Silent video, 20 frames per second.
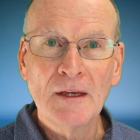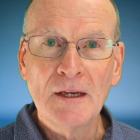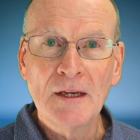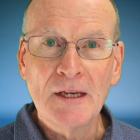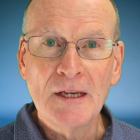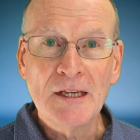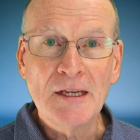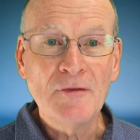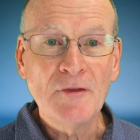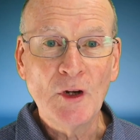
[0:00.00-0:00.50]

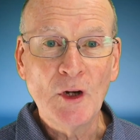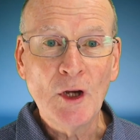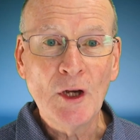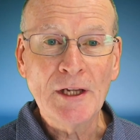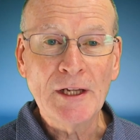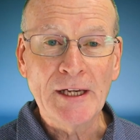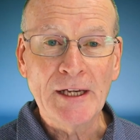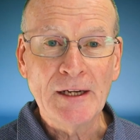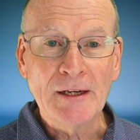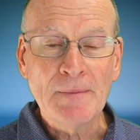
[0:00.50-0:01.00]
Even
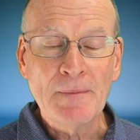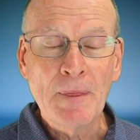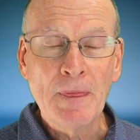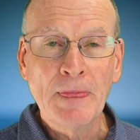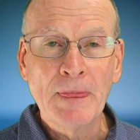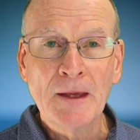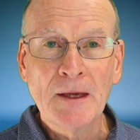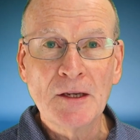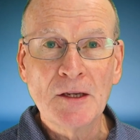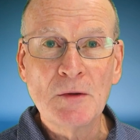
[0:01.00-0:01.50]
earlier,
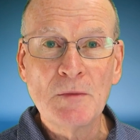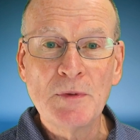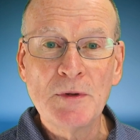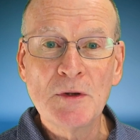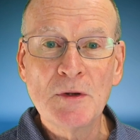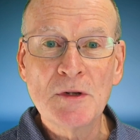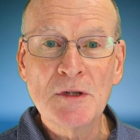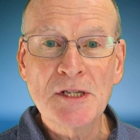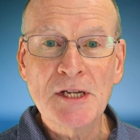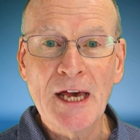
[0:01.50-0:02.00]

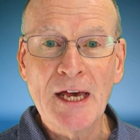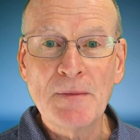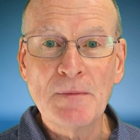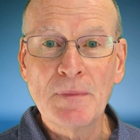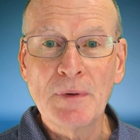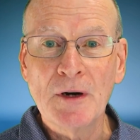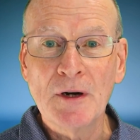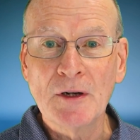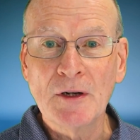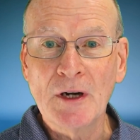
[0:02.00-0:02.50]
computers had
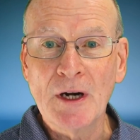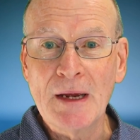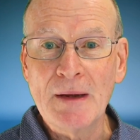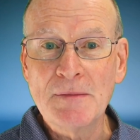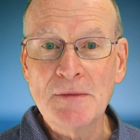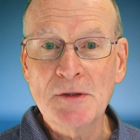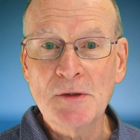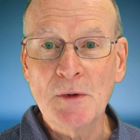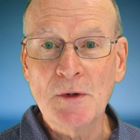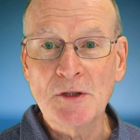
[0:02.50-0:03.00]

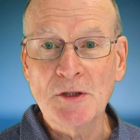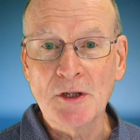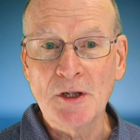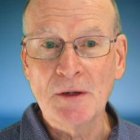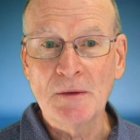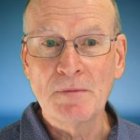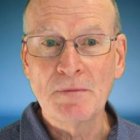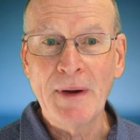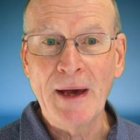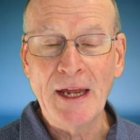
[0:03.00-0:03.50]
programs, which are
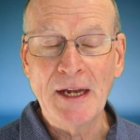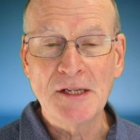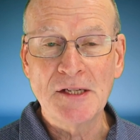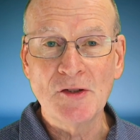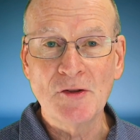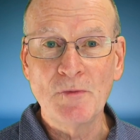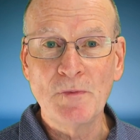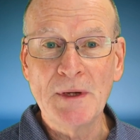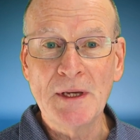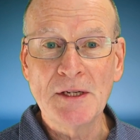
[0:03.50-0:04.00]
patterns
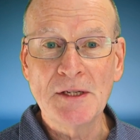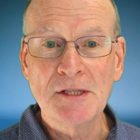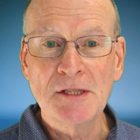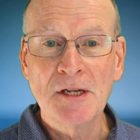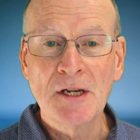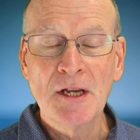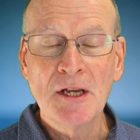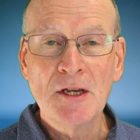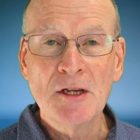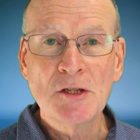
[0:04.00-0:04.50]
of bits,
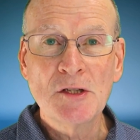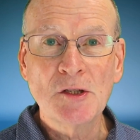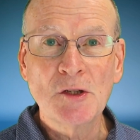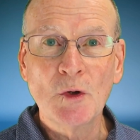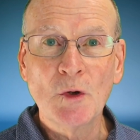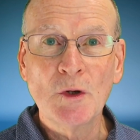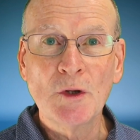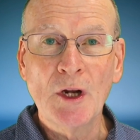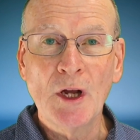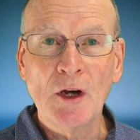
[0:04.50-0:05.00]

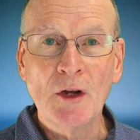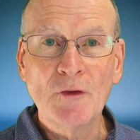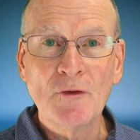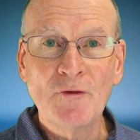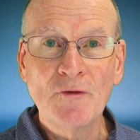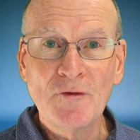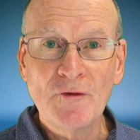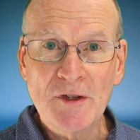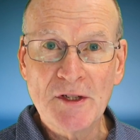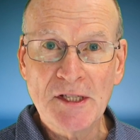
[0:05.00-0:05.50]
stored on
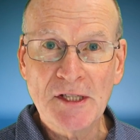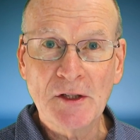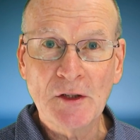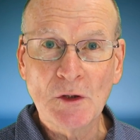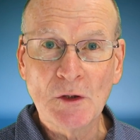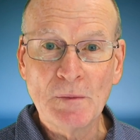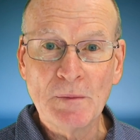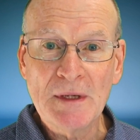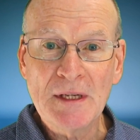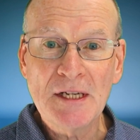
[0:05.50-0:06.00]

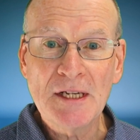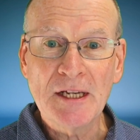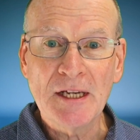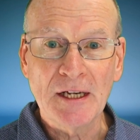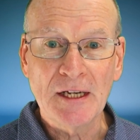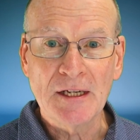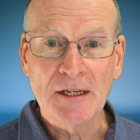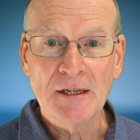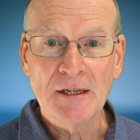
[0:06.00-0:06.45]
physical media,